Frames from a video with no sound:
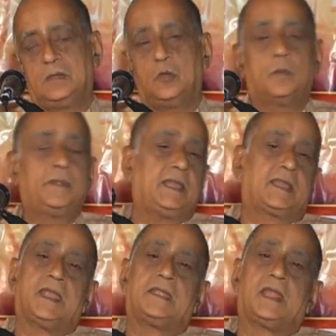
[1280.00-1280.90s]
Nobody
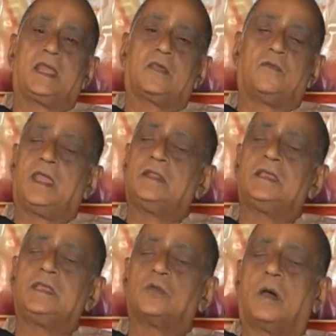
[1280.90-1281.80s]
can take away
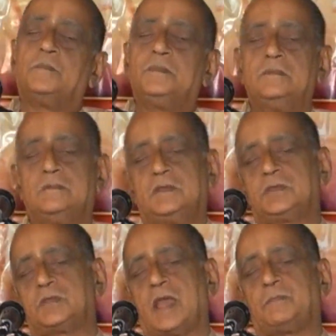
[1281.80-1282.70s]

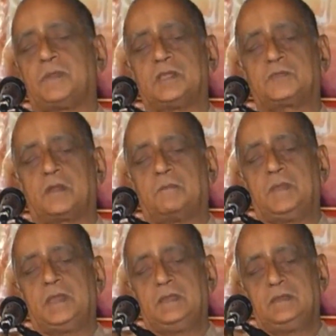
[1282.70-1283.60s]
this happiness from
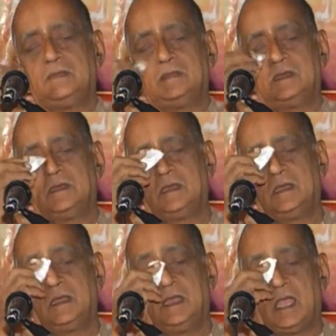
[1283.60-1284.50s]
me.
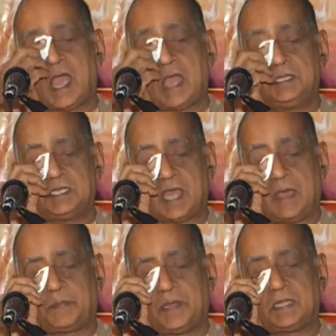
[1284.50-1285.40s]
And this
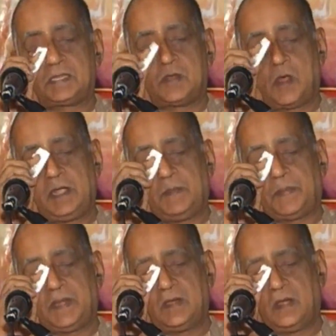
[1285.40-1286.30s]
happiness is not
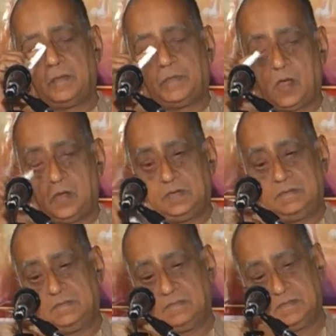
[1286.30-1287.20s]
dependent upon
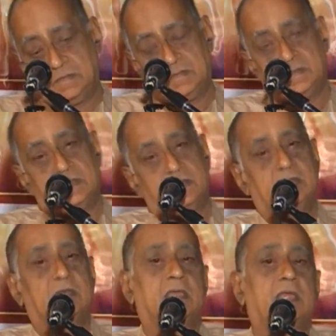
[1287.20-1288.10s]

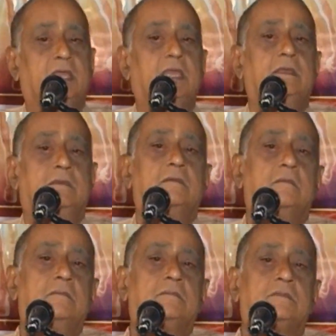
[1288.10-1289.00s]

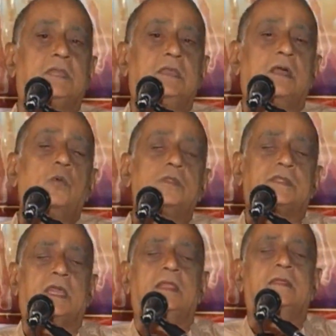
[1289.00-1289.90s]
anything
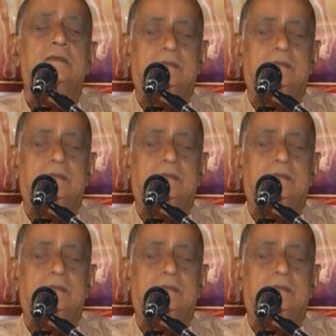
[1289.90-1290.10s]
outside.